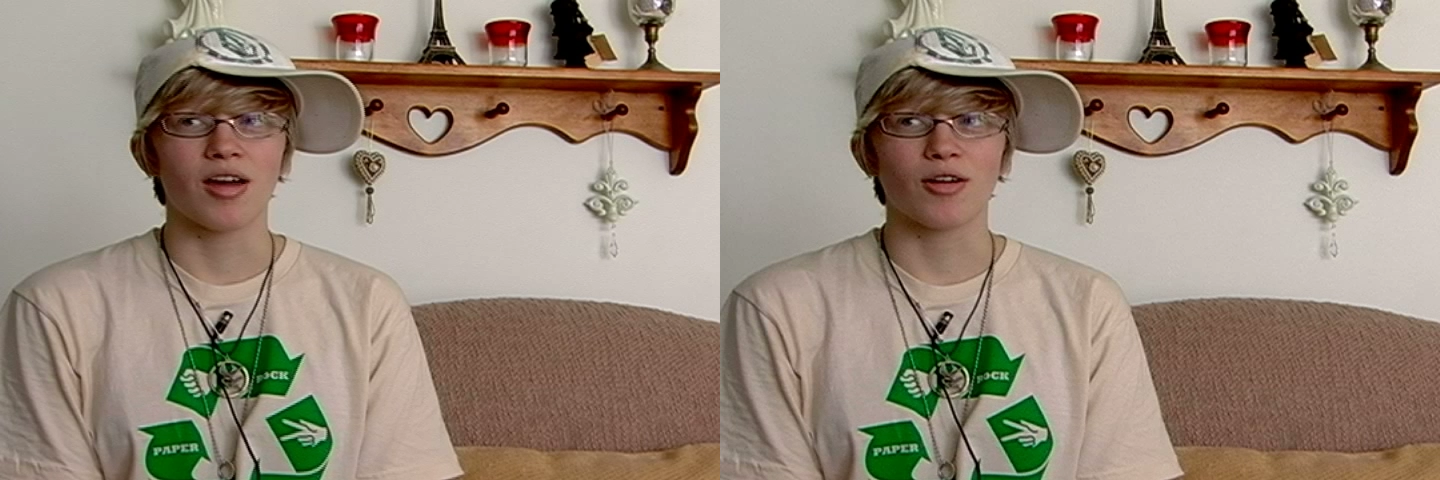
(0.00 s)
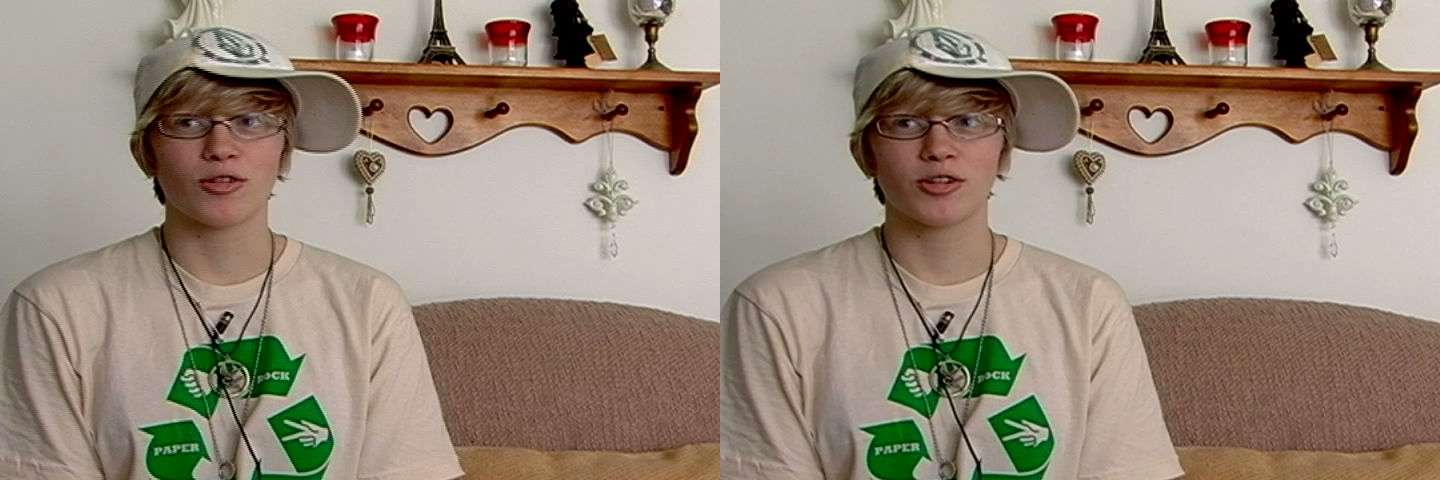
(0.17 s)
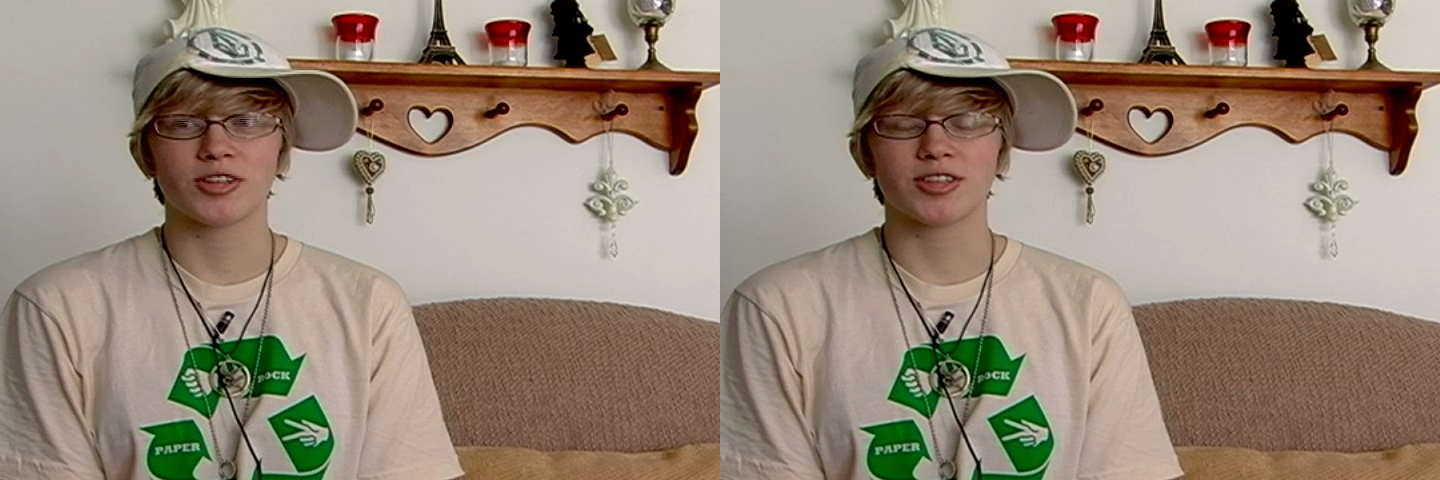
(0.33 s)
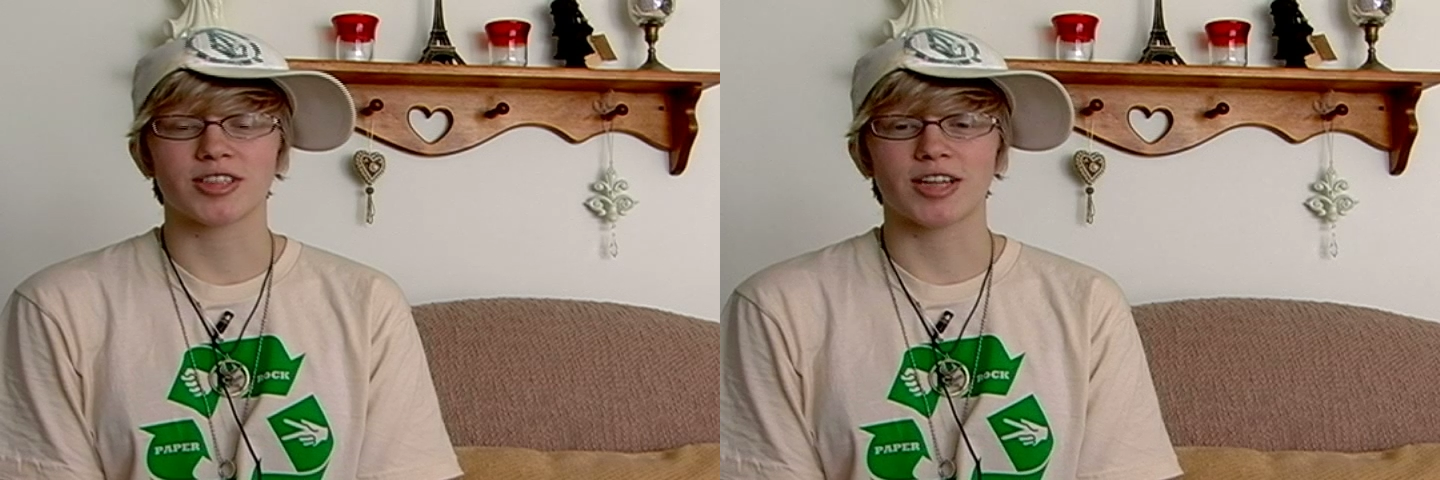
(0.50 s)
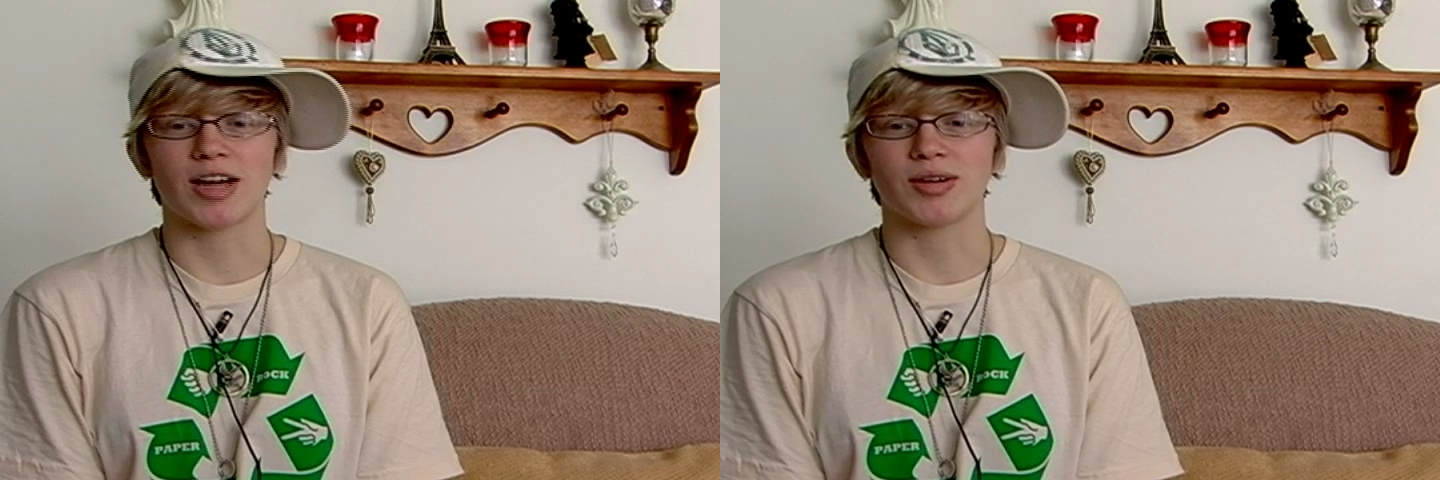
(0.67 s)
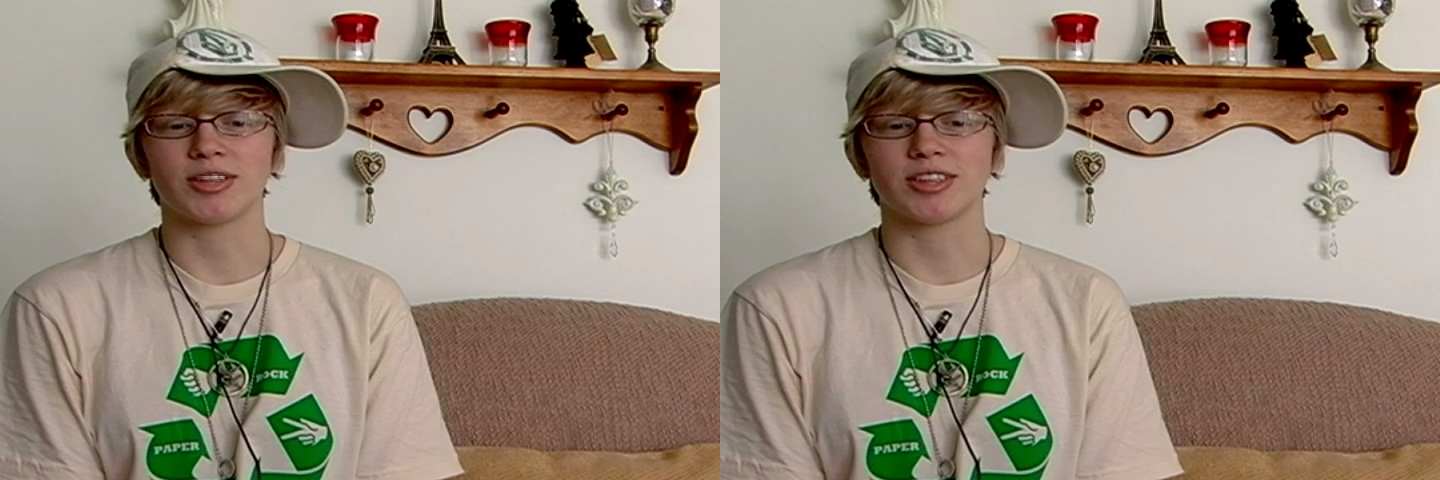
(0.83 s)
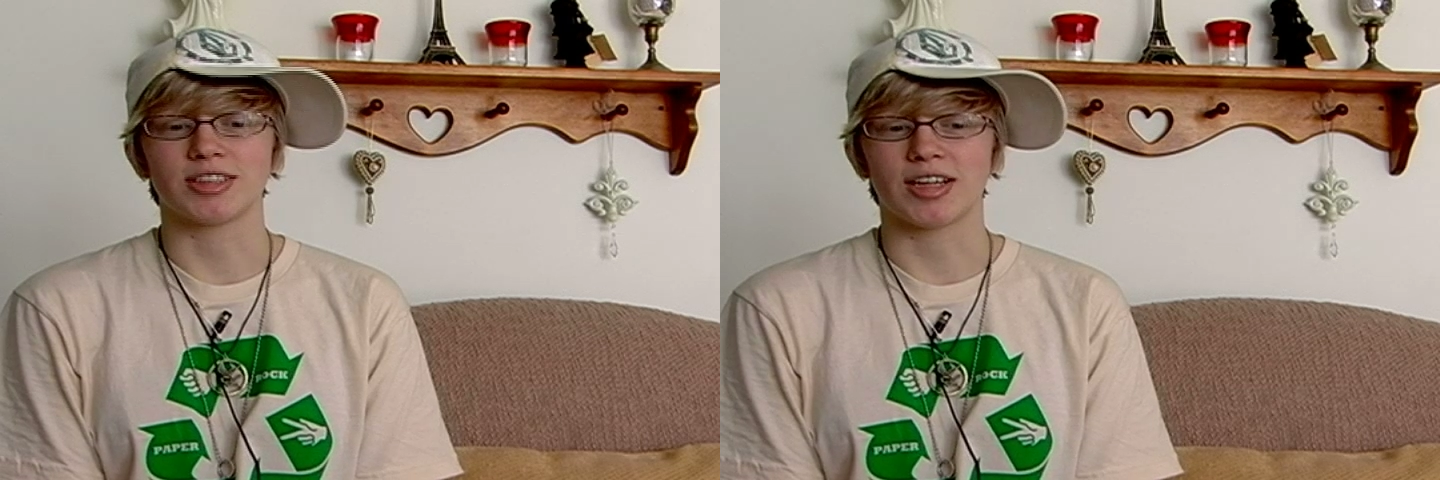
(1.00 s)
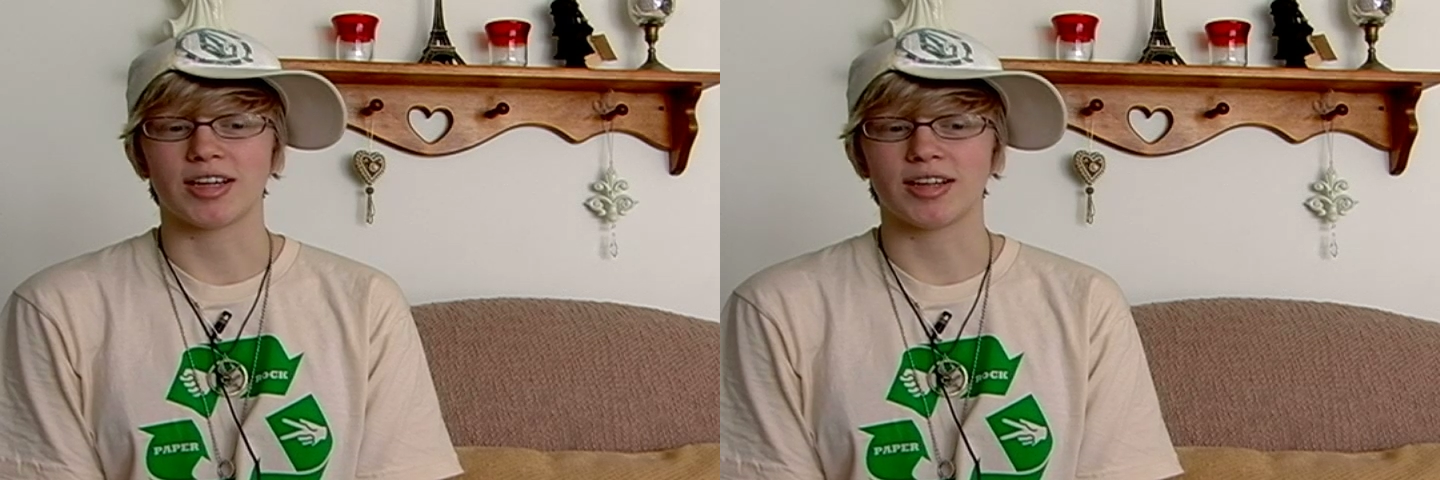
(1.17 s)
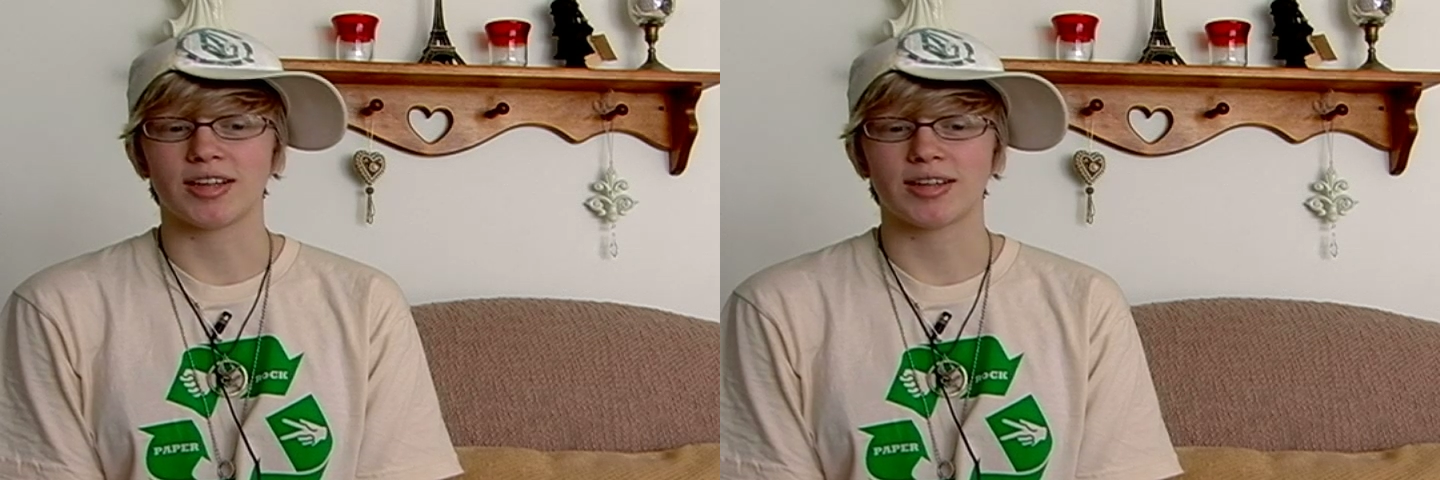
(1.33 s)
Ever since I was
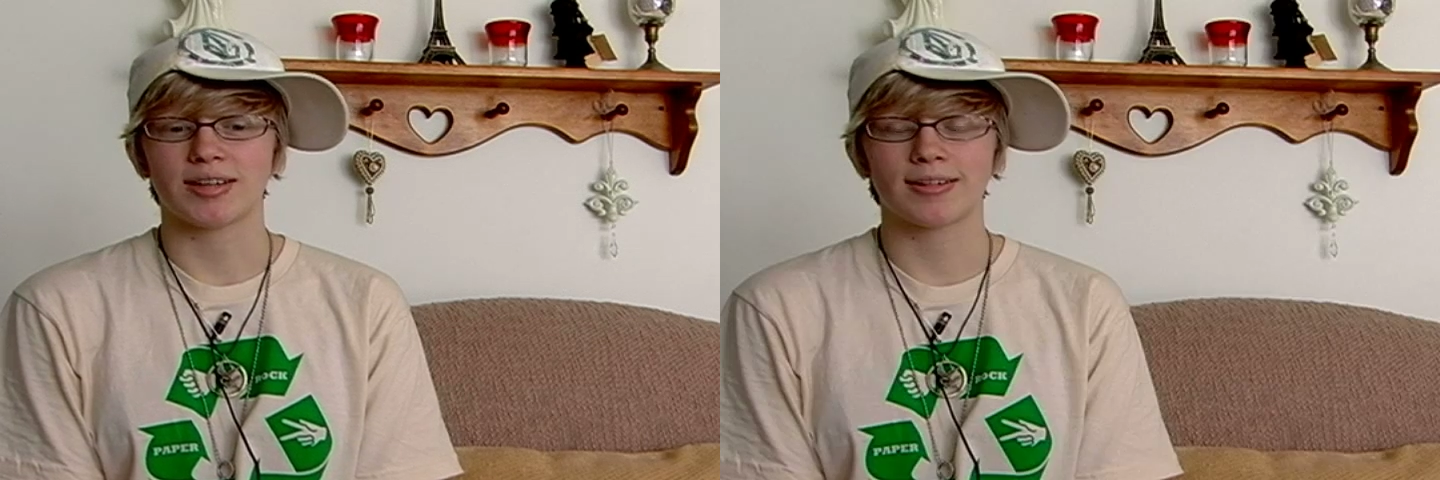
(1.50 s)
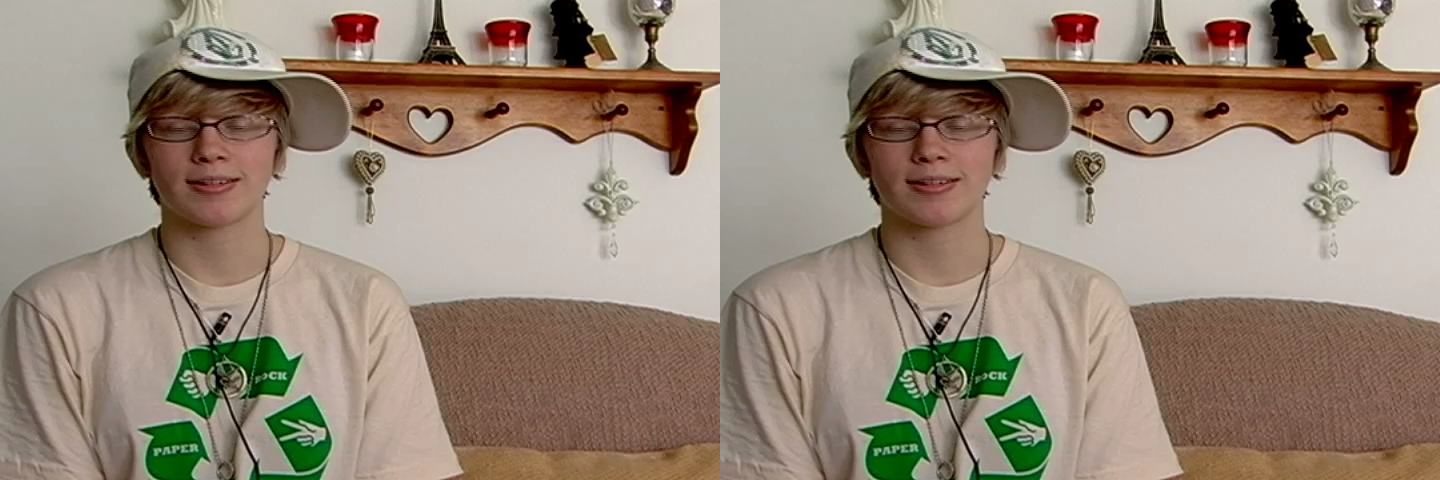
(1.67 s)
like